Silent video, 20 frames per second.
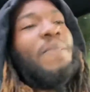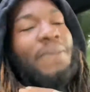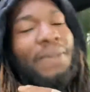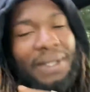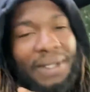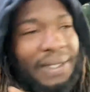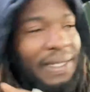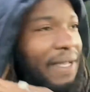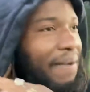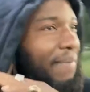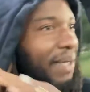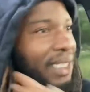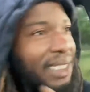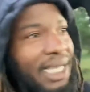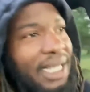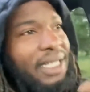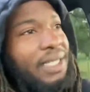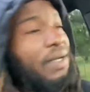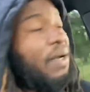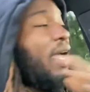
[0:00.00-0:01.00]
Let me
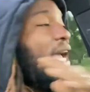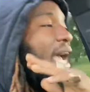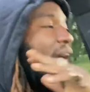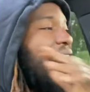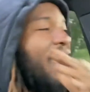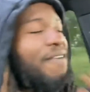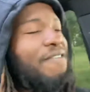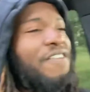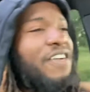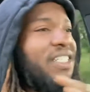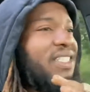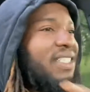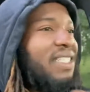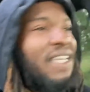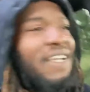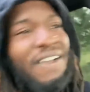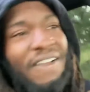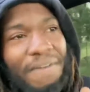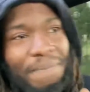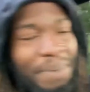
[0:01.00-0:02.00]
tell you, every
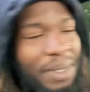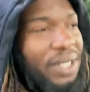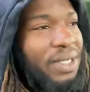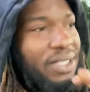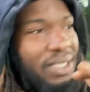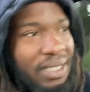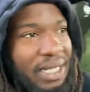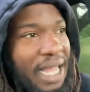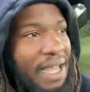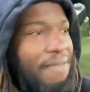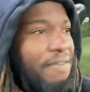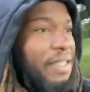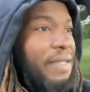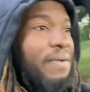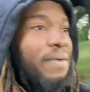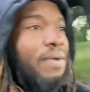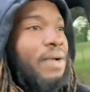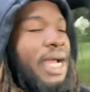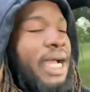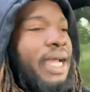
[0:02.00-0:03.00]
single person have it,
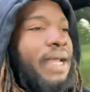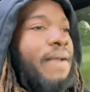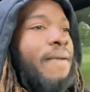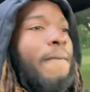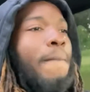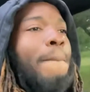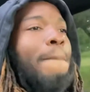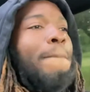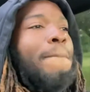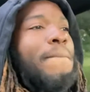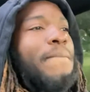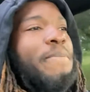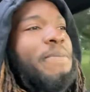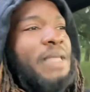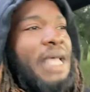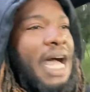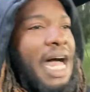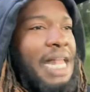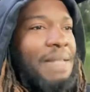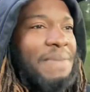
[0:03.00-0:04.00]
right?
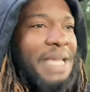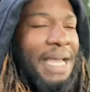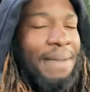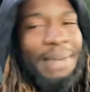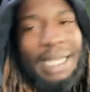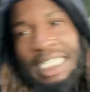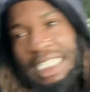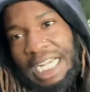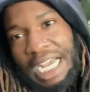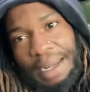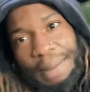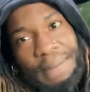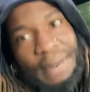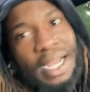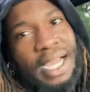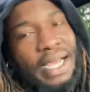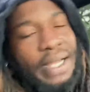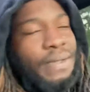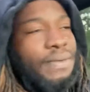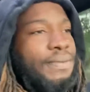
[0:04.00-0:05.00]
I'll be at my job,
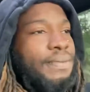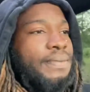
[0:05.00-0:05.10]
right?